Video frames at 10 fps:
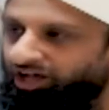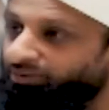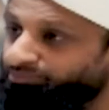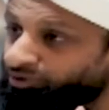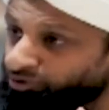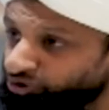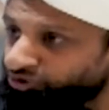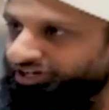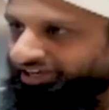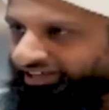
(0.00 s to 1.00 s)
that are
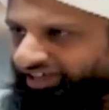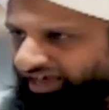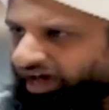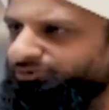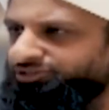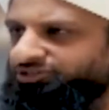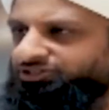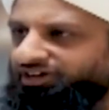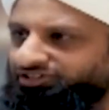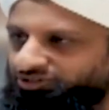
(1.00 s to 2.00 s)
polluting our
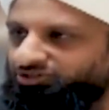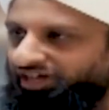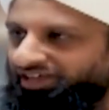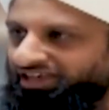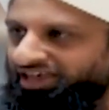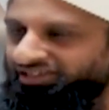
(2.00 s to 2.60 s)
society today.